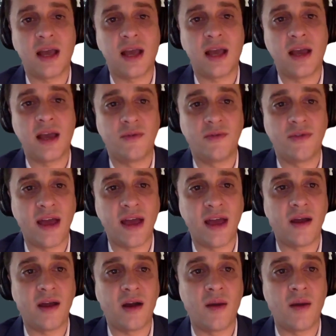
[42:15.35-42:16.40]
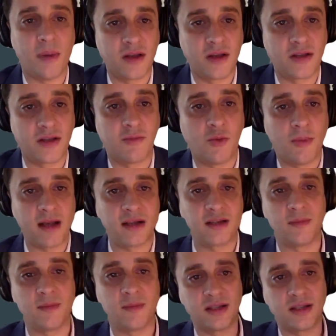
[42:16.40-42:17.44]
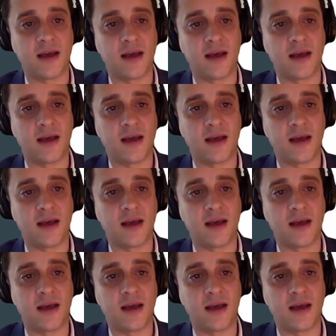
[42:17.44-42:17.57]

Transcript: And with that, I pass the ball back to Marcella.